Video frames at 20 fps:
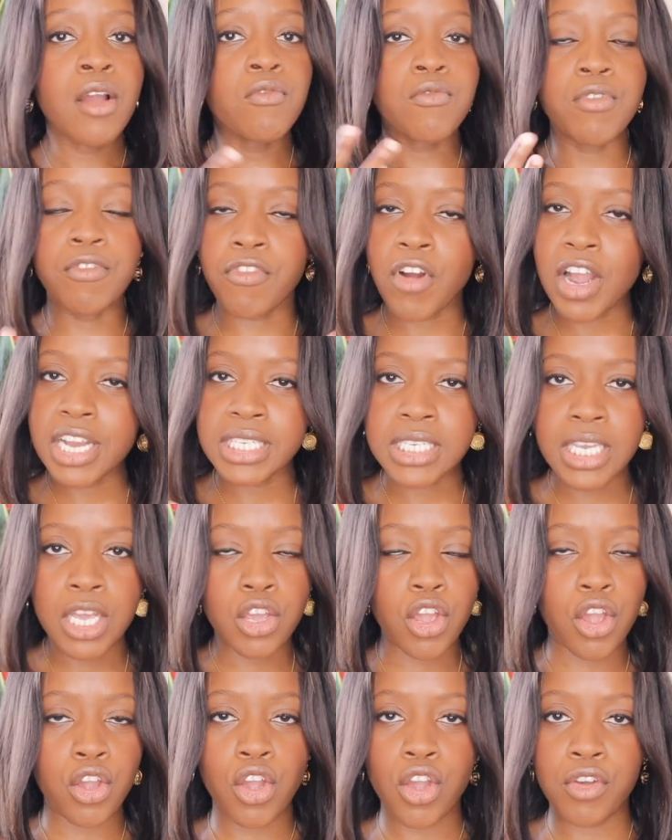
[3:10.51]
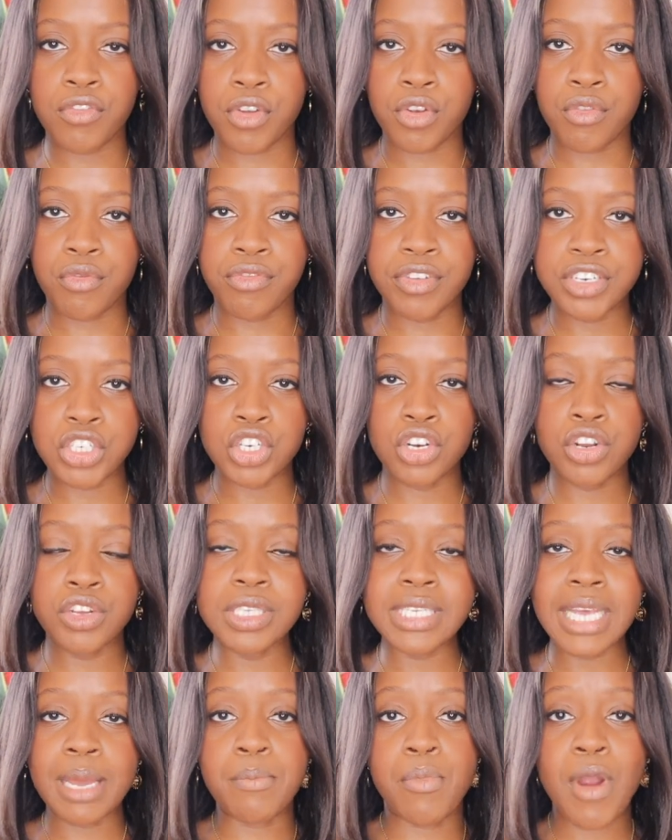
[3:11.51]
revising and going over your revision
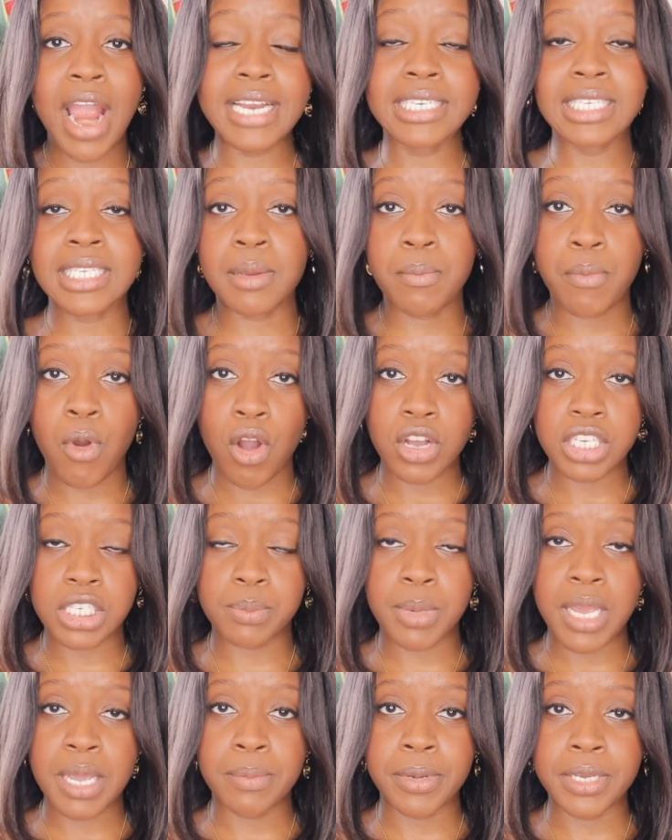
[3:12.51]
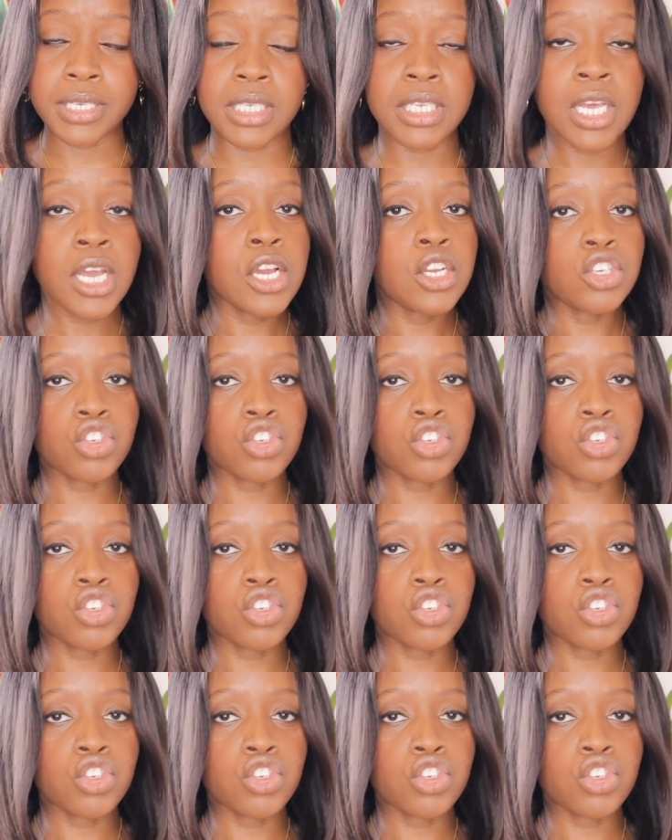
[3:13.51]
notes and practicing past papers.